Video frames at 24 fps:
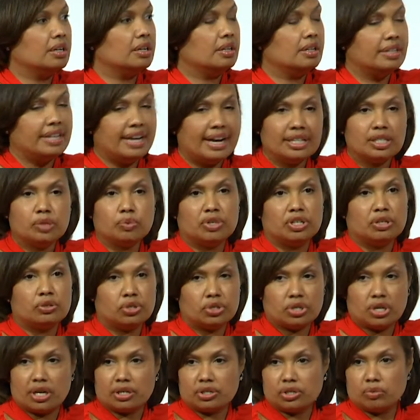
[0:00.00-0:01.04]
that's when you
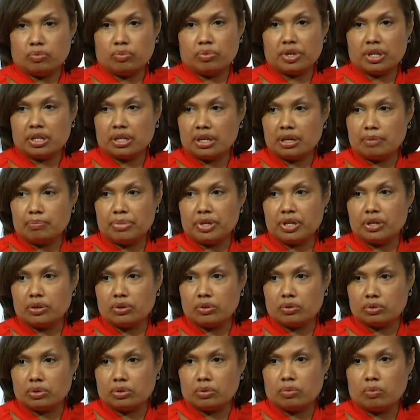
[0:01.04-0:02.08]
start to really
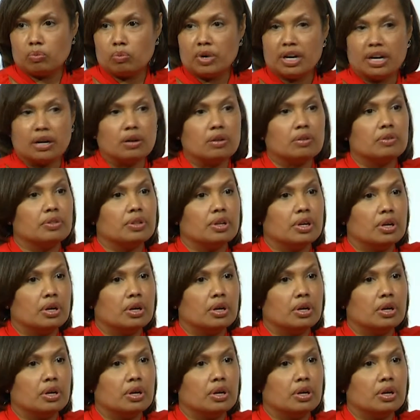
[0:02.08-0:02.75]
build wealth.